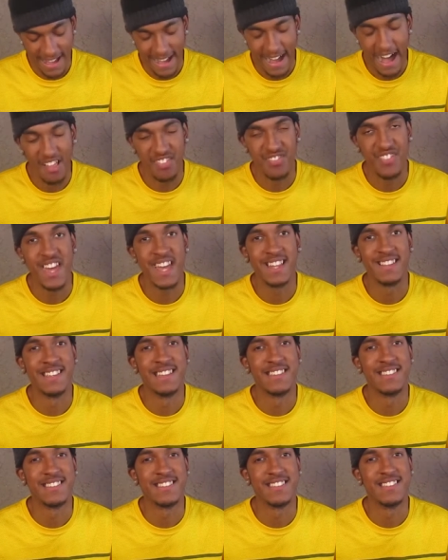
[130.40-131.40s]
I think
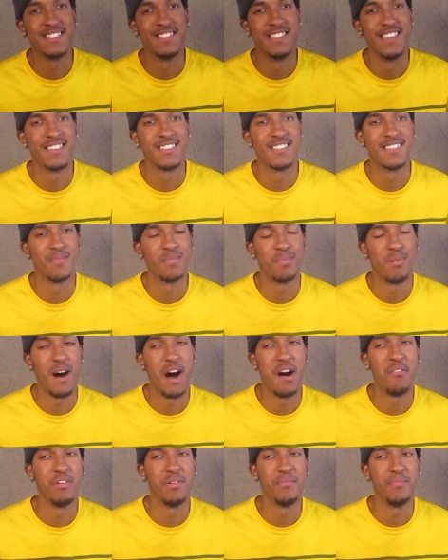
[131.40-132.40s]
this is this is
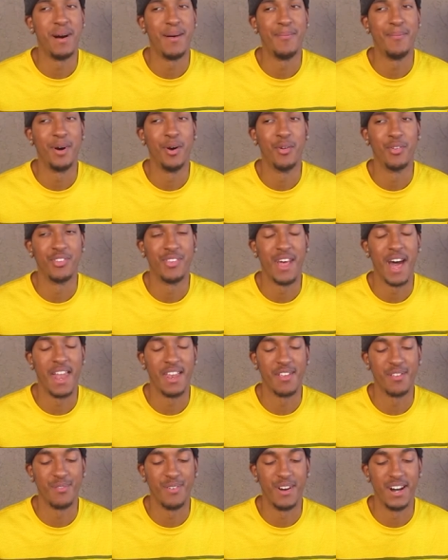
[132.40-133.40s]
probably my most
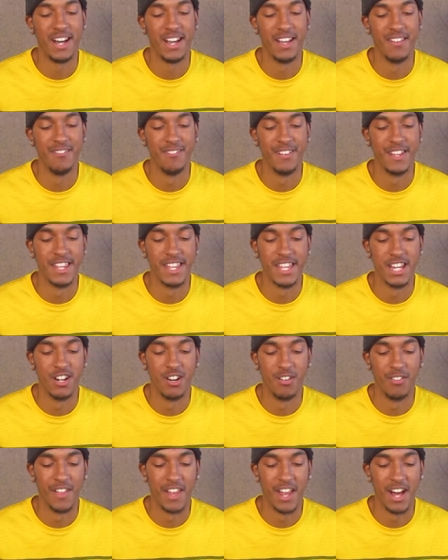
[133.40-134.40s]
satisfying
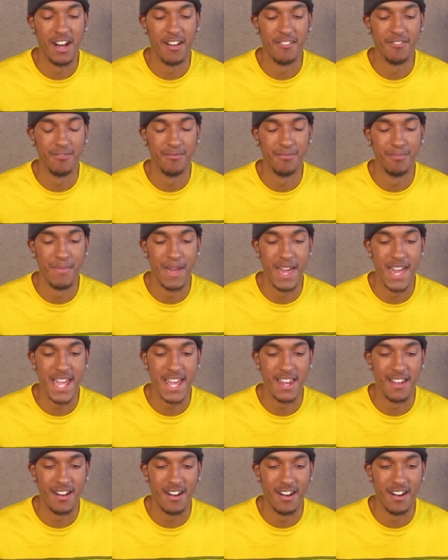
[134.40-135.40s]
video that I've
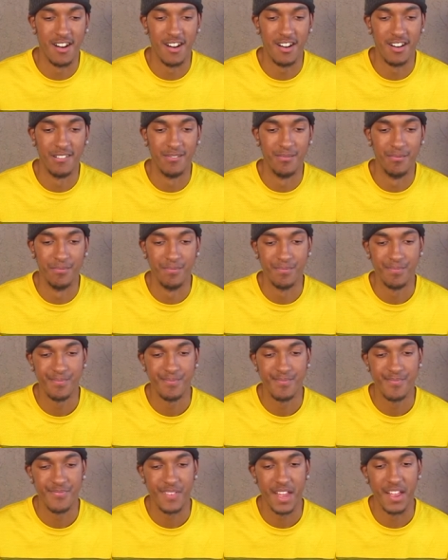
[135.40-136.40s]
made um,
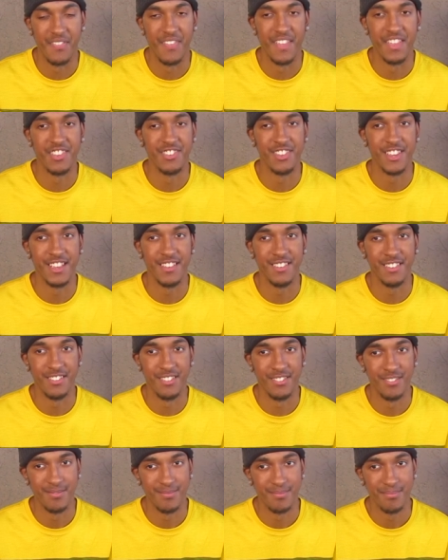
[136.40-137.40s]
this season.
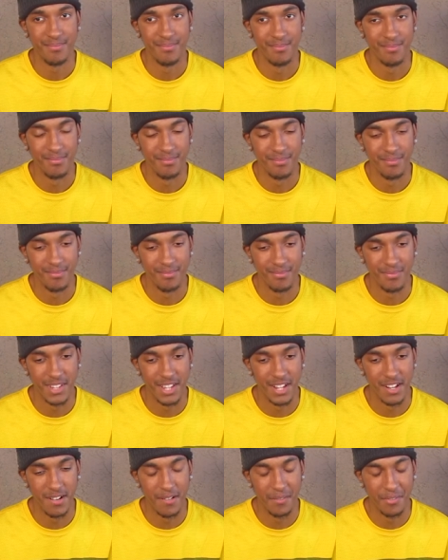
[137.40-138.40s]

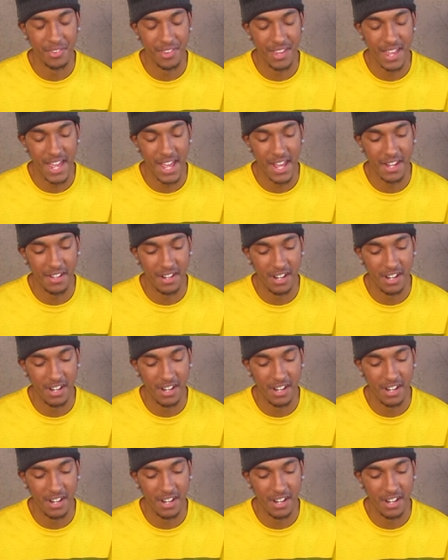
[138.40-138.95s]
You know what I'm saying?